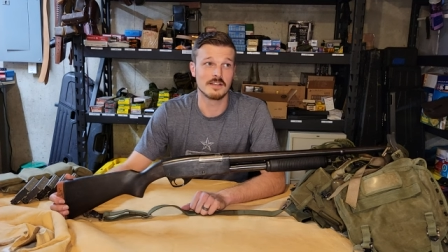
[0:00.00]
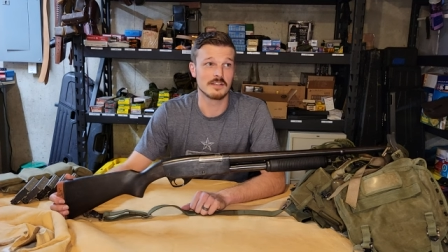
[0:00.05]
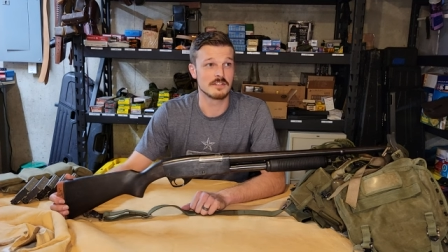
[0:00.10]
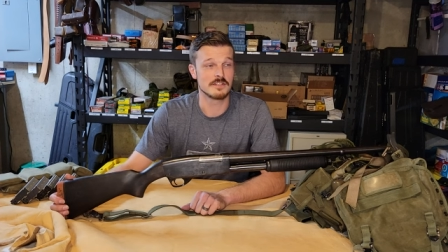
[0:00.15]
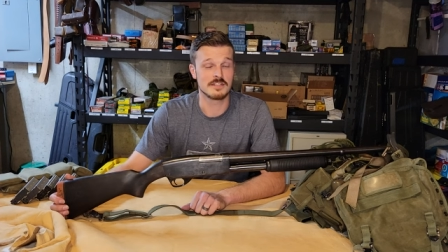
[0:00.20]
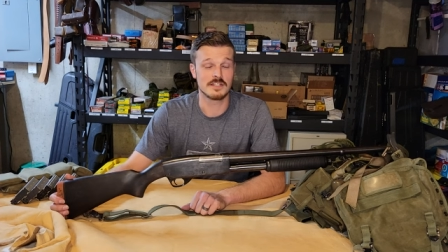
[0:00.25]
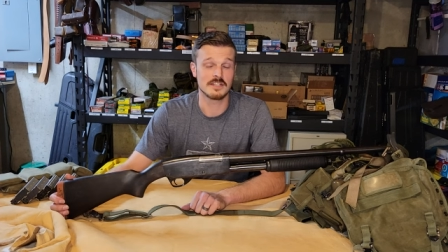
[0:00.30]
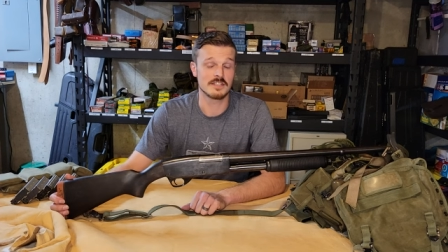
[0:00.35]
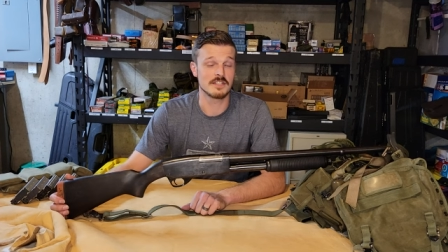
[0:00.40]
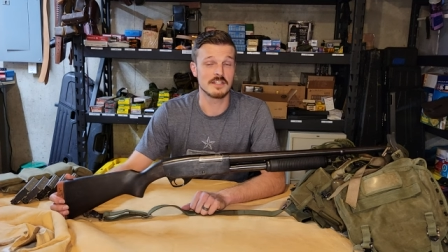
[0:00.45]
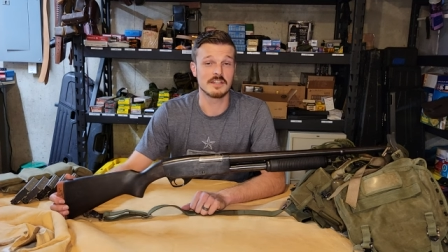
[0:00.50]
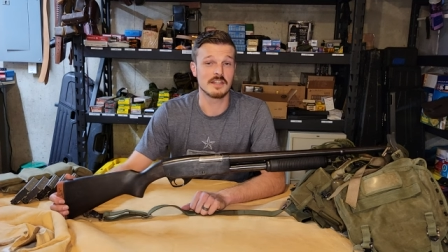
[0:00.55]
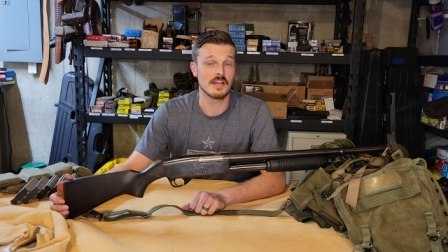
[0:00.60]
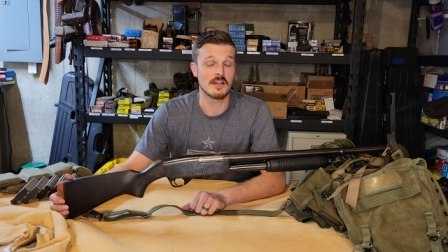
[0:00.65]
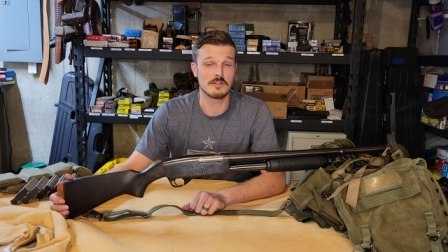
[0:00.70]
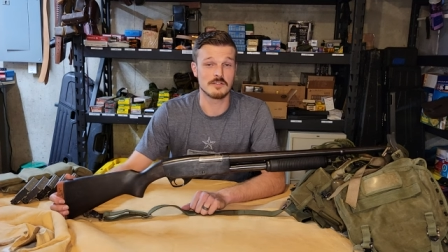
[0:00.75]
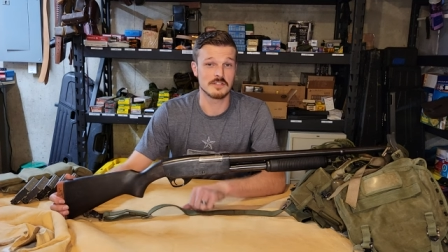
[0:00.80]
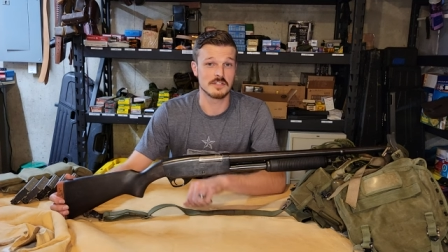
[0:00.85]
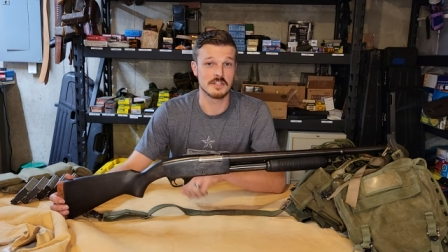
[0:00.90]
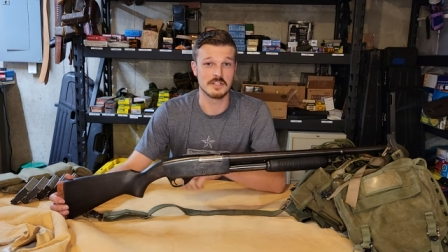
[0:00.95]

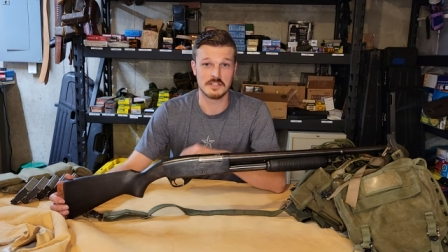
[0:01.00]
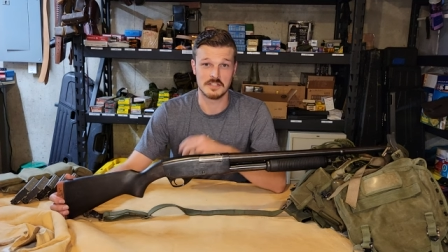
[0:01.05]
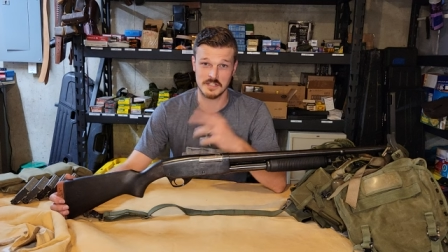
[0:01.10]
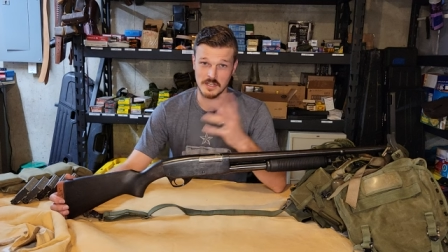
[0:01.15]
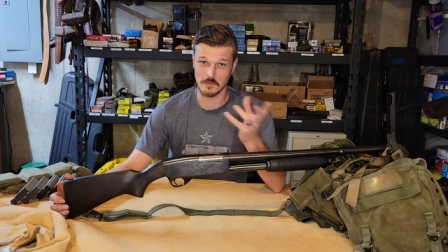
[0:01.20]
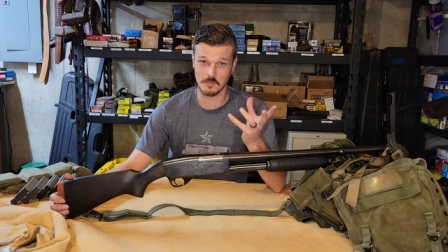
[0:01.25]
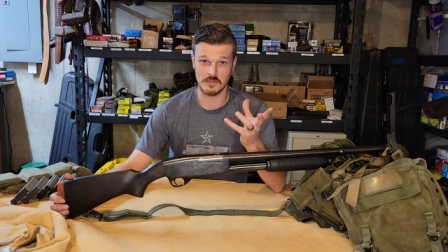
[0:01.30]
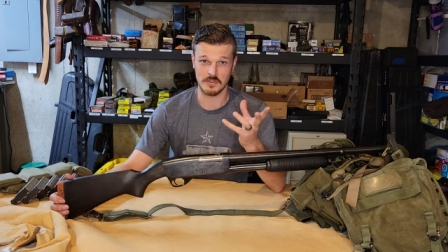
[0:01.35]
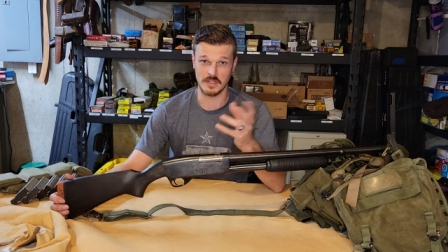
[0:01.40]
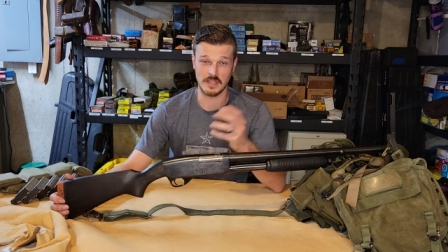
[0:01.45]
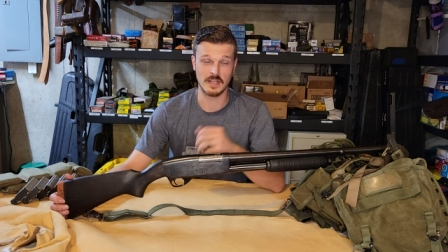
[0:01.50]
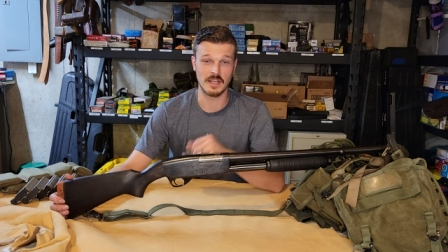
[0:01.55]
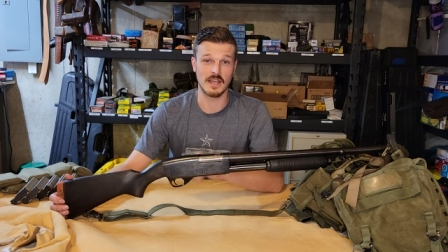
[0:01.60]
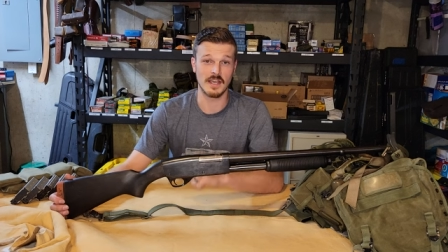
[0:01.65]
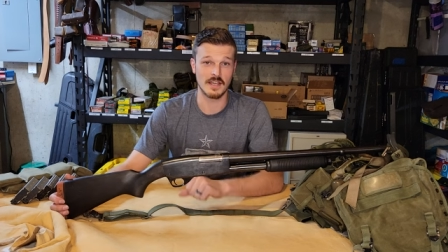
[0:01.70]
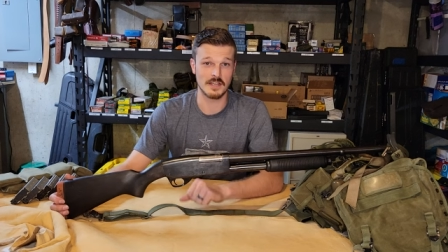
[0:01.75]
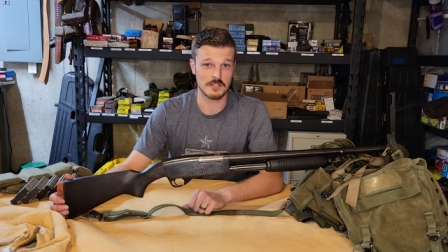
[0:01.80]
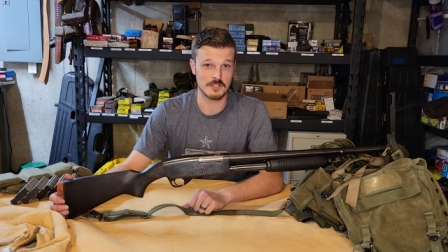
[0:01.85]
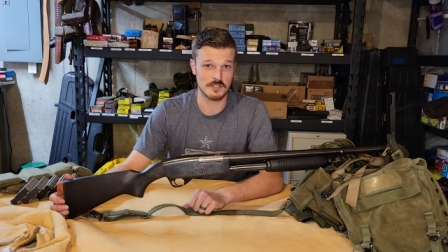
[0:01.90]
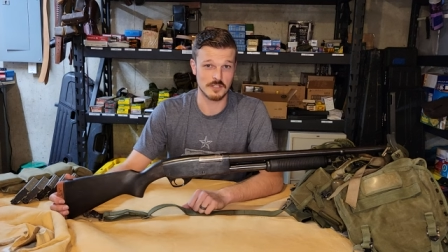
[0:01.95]
60,000 and something
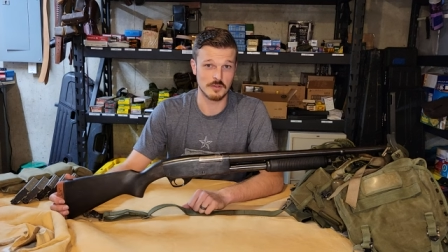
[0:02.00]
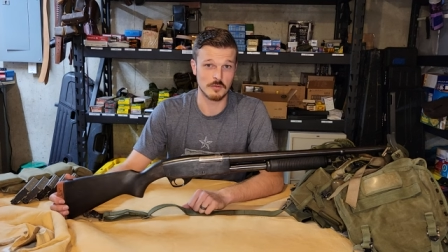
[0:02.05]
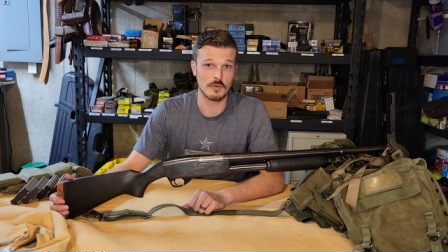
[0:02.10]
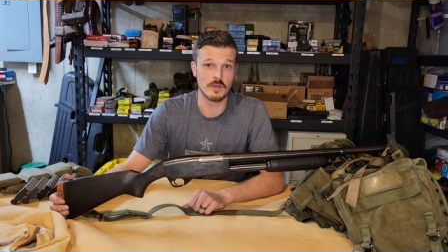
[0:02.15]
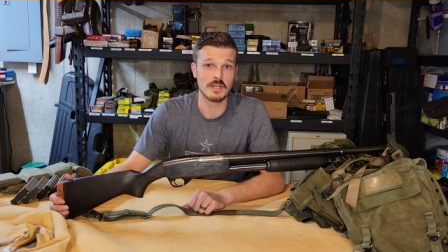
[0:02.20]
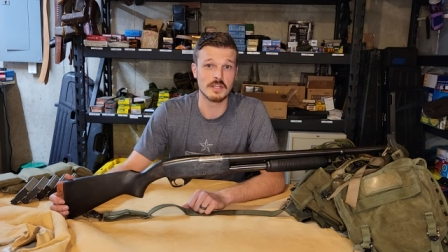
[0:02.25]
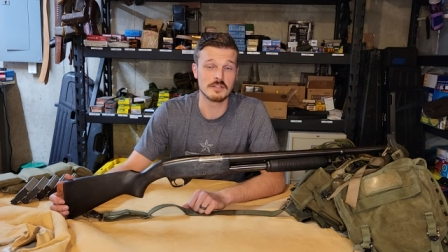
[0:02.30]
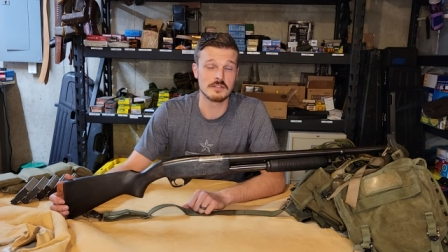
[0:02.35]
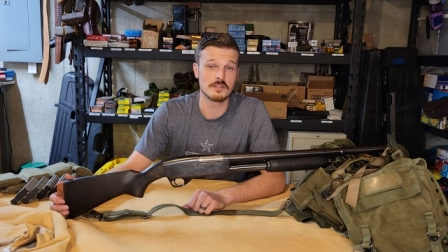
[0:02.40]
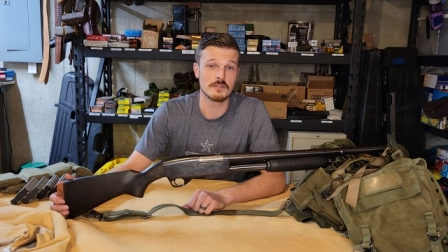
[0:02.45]
actually went